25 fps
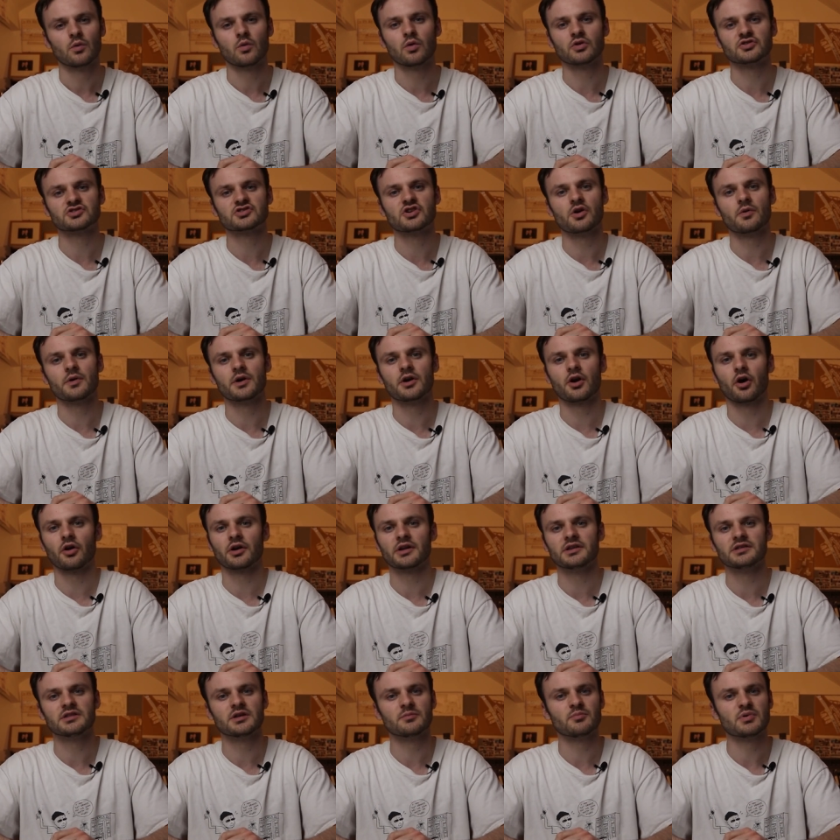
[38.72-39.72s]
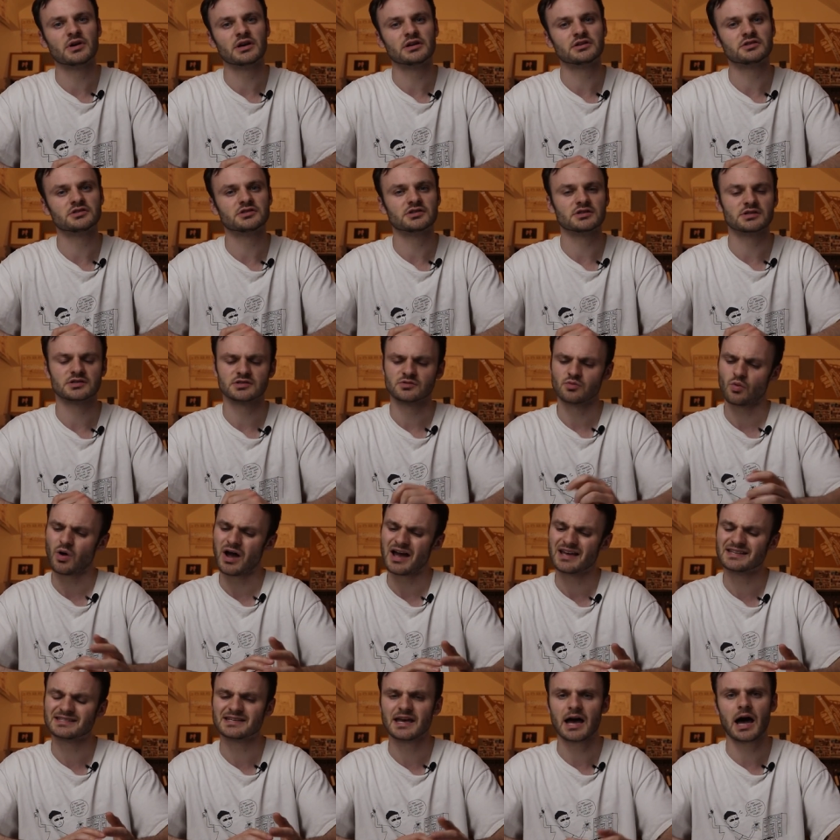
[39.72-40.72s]
what's going on in the pictures.
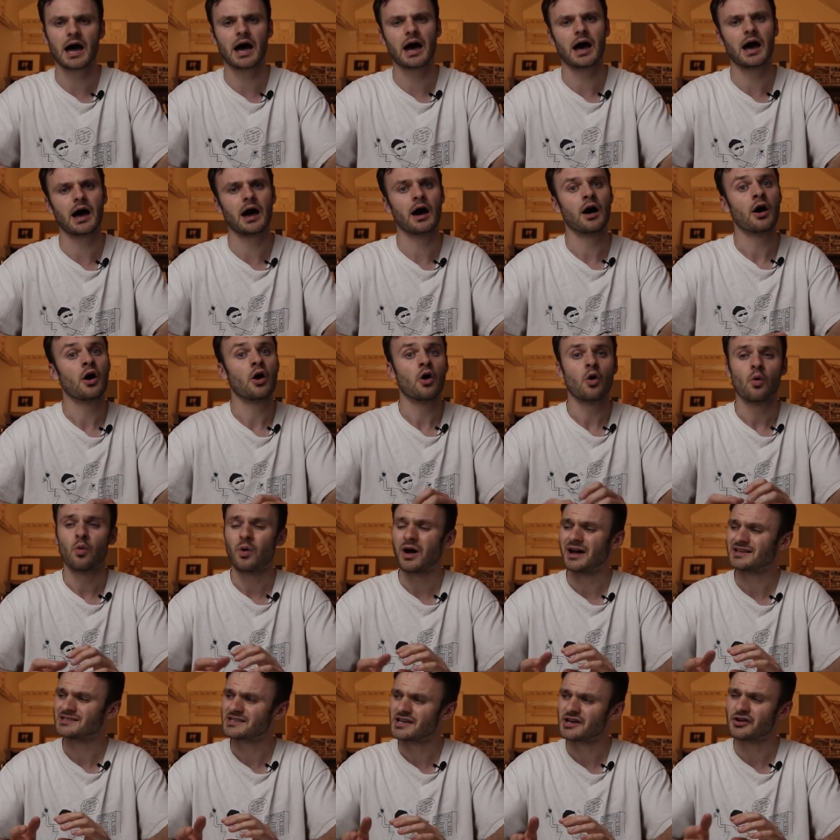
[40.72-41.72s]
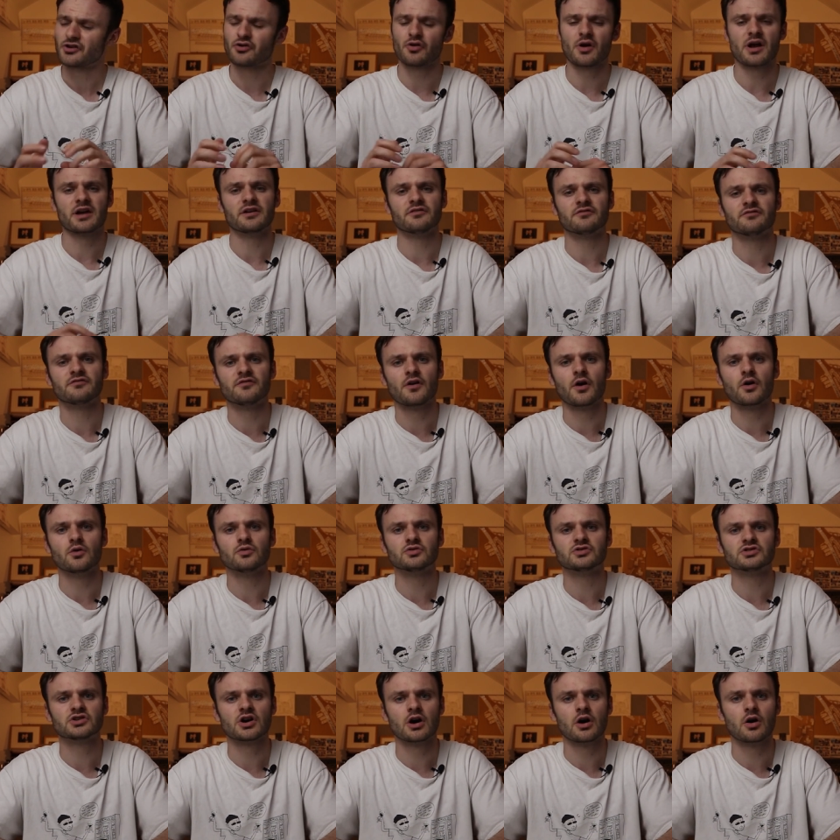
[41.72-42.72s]
Why is it art? Why is it a great
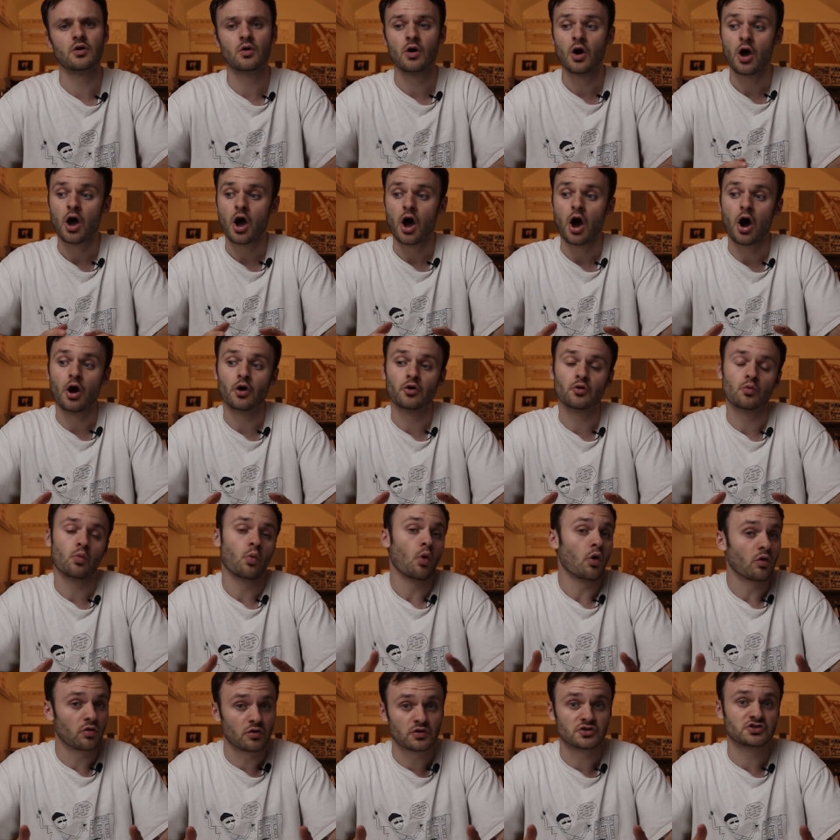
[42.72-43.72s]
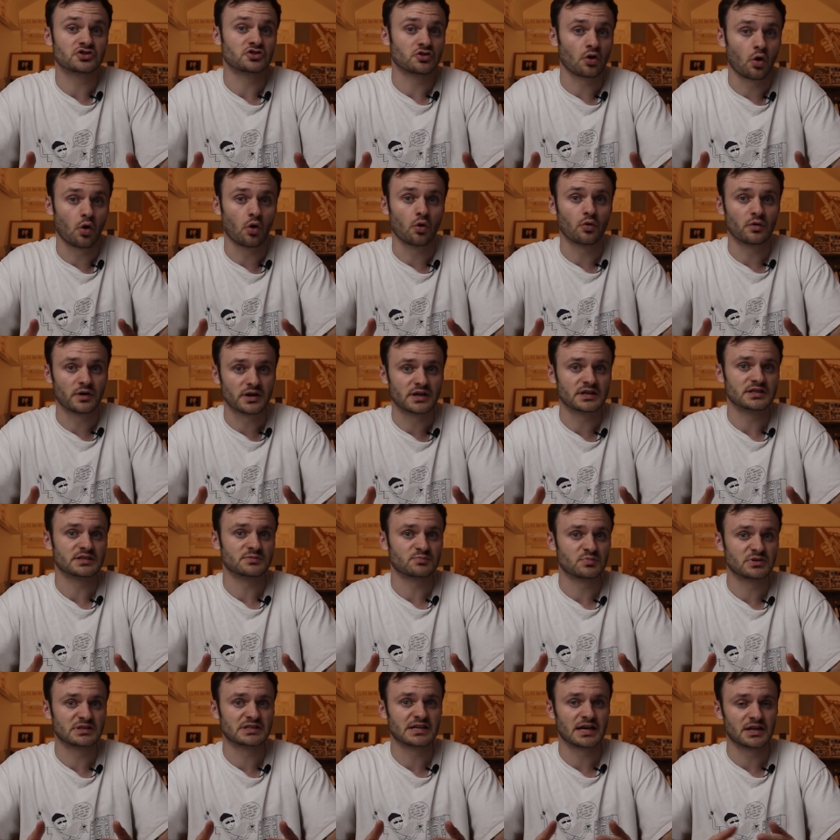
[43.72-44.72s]
photo? And what the story is
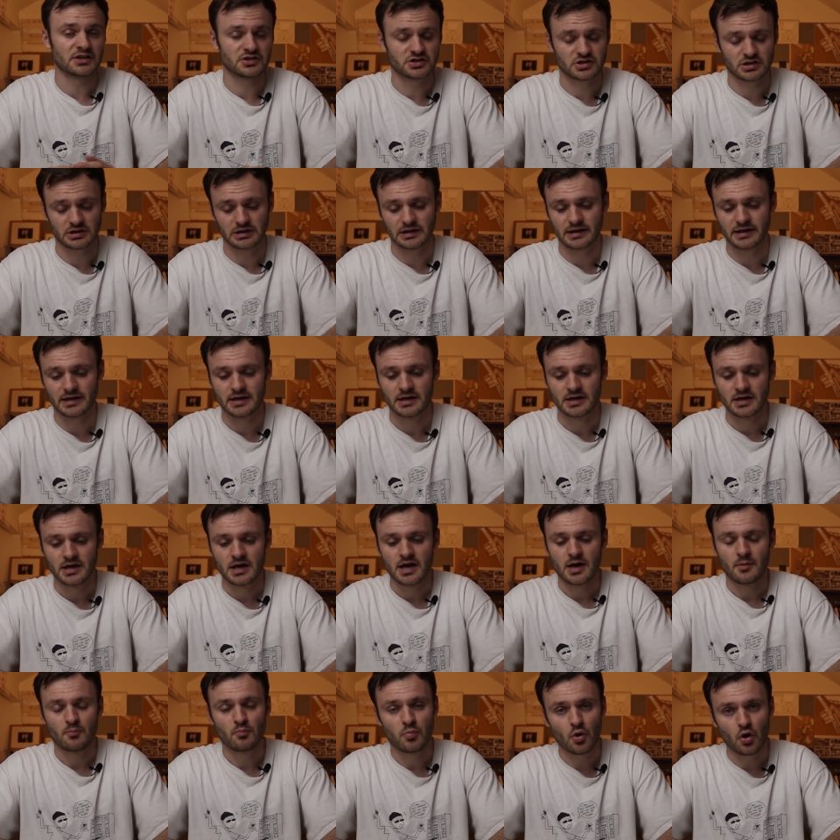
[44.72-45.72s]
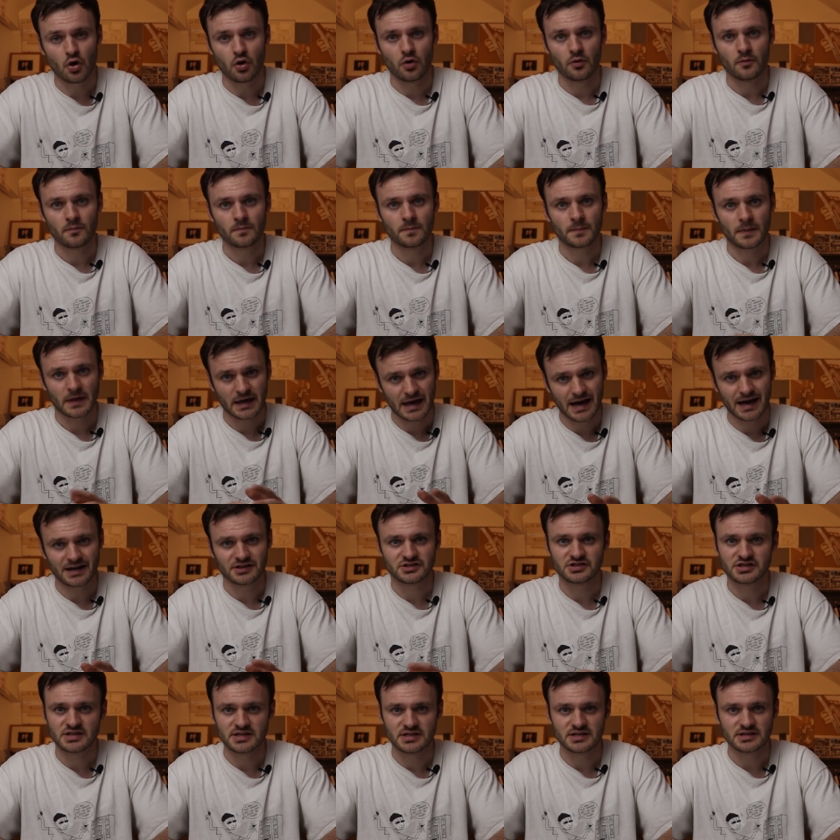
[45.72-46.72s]
potentially. But the
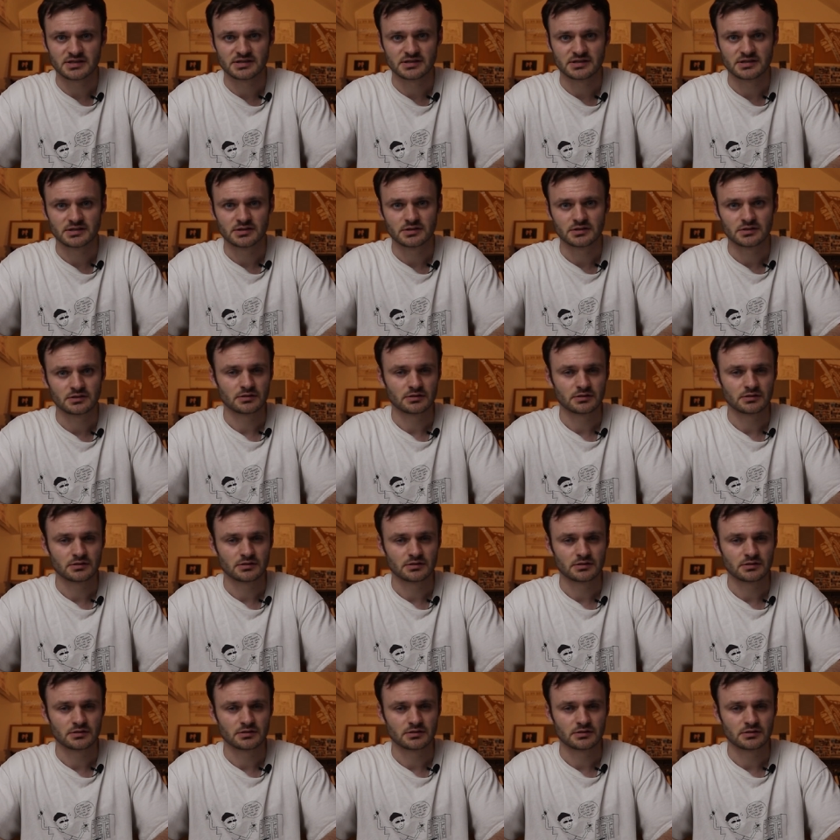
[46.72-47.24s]
catch is,